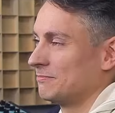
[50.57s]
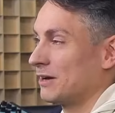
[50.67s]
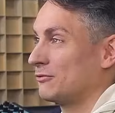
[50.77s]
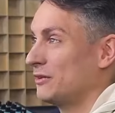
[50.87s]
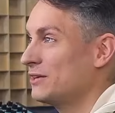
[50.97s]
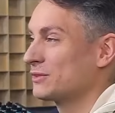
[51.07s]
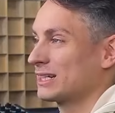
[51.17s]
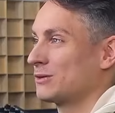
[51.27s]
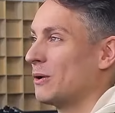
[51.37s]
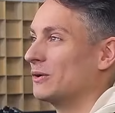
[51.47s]
My favorite
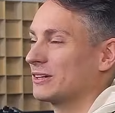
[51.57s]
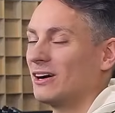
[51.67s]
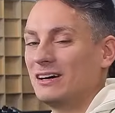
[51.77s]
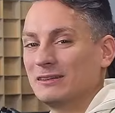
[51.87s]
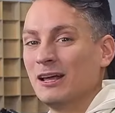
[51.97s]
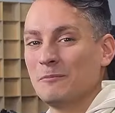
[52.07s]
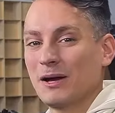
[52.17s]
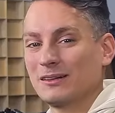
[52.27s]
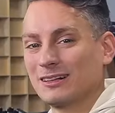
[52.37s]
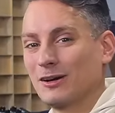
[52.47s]
quote on
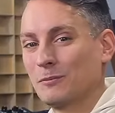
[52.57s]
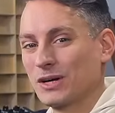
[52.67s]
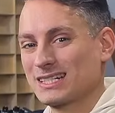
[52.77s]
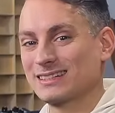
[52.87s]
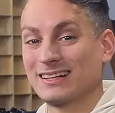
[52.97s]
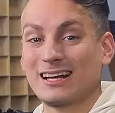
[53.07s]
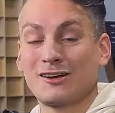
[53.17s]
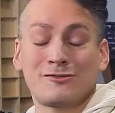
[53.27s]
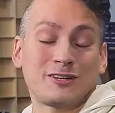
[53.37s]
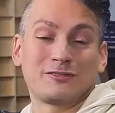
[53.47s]
parallel compression that
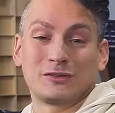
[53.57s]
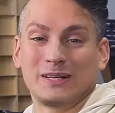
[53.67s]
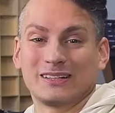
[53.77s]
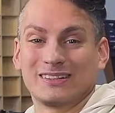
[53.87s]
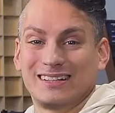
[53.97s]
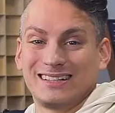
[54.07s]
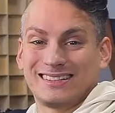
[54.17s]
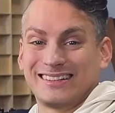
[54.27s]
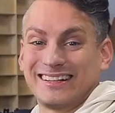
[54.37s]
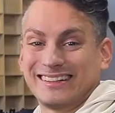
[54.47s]
I've ever read on the
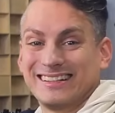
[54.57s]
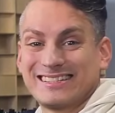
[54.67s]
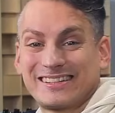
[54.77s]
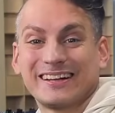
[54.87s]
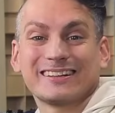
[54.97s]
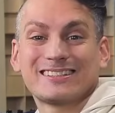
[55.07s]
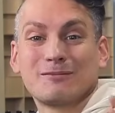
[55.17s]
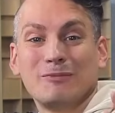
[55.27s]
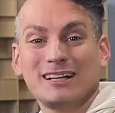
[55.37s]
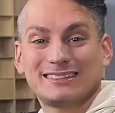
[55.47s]
internet is that it's
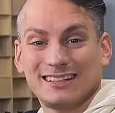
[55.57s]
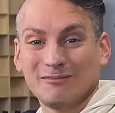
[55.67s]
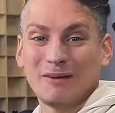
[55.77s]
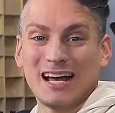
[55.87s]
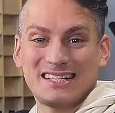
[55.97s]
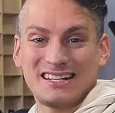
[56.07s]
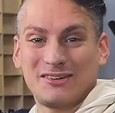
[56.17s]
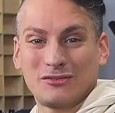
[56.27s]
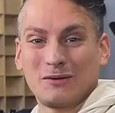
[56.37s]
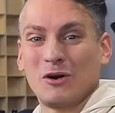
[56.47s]
mixing magic
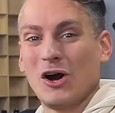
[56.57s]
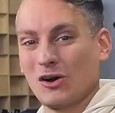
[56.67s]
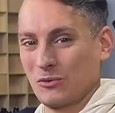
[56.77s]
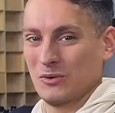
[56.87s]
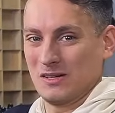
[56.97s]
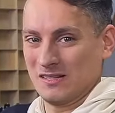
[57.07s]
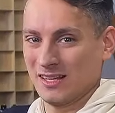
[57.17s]
from Hogwarts,